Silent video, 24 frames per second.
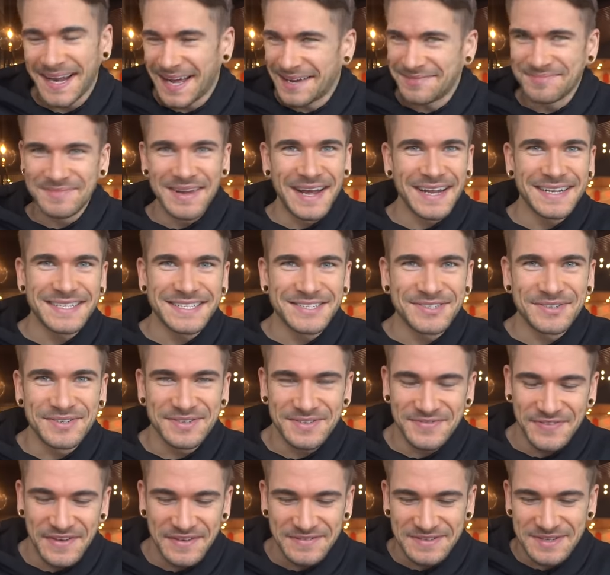I'm not
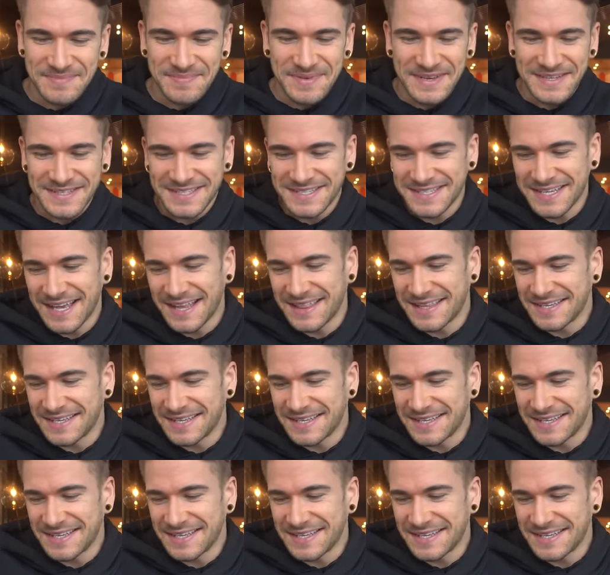doing 50 pieces at